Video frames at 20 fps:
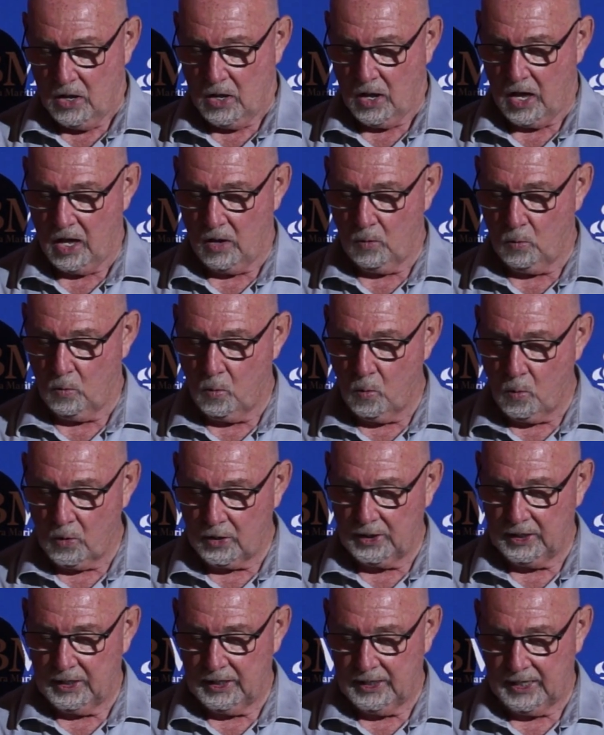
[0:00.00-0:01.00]

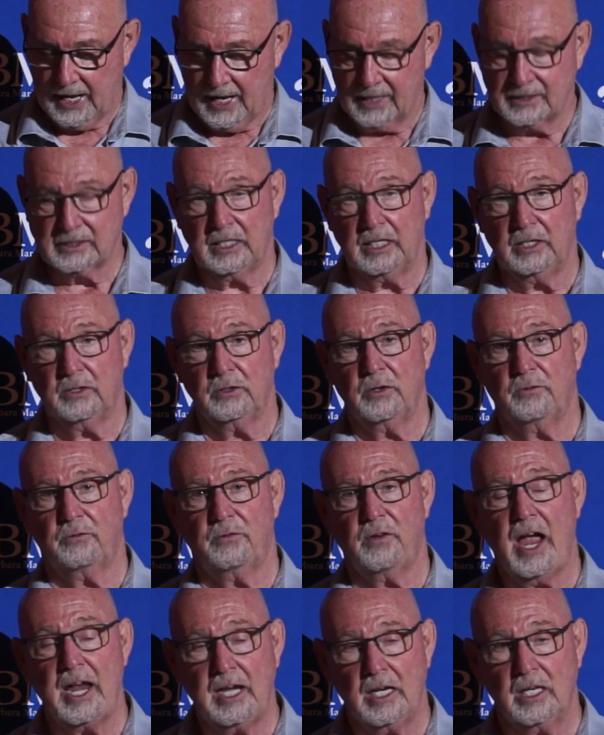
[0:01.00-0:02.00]
awarded it as a
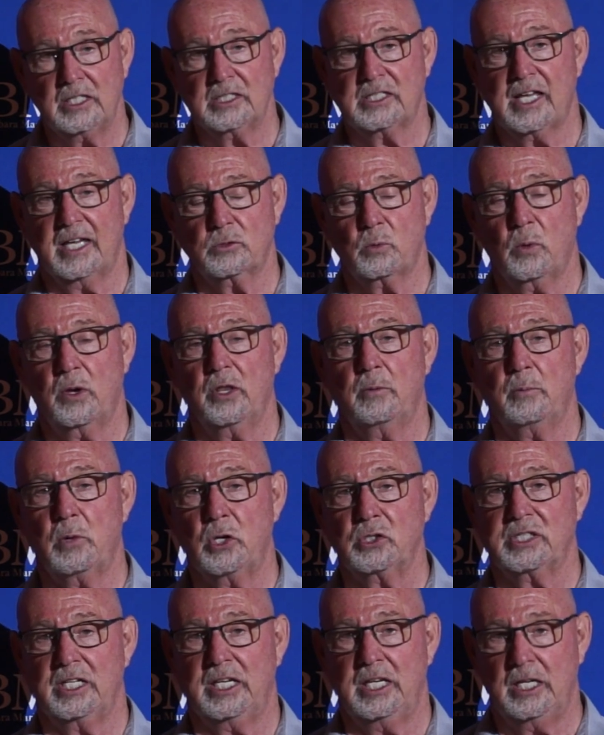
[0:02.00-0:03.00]
finalist as one of the
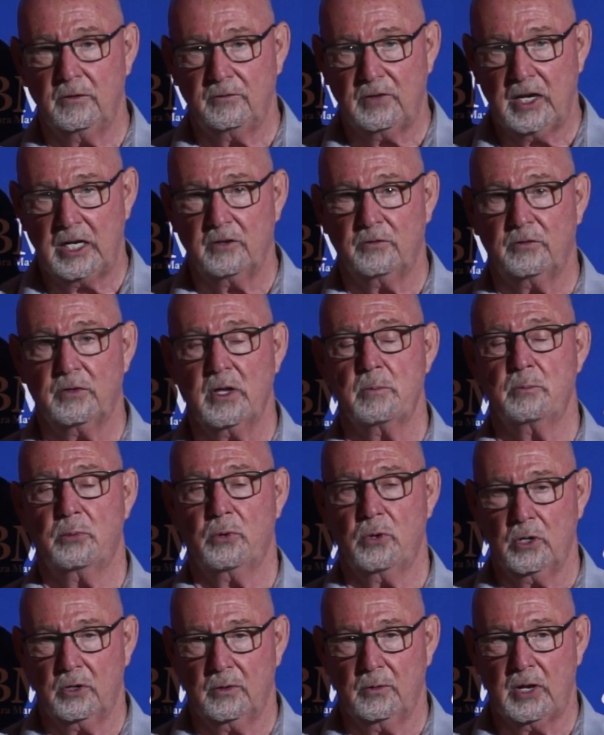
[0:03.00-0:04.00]
most innovative
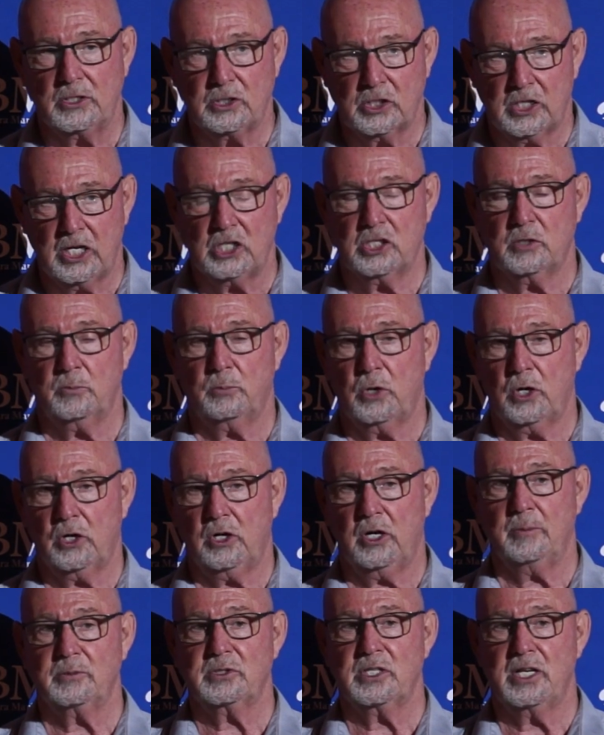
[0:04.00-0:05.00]
education
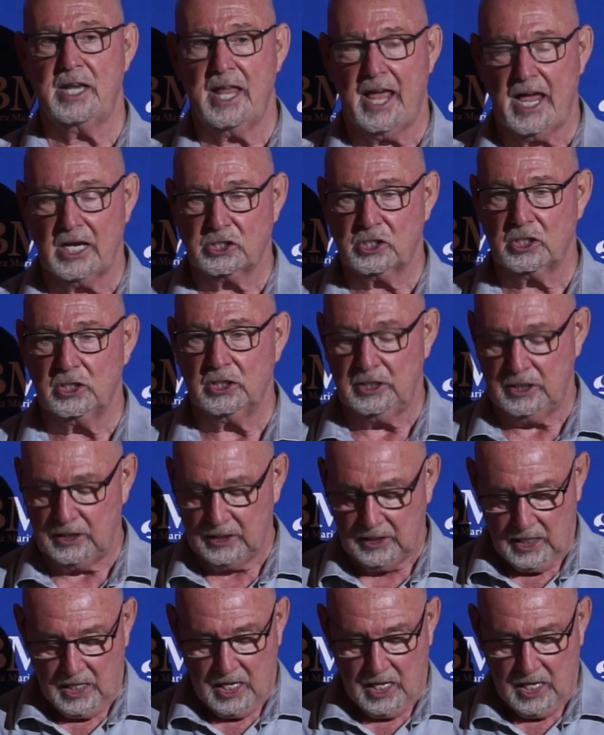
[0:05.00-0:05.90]
programs nationally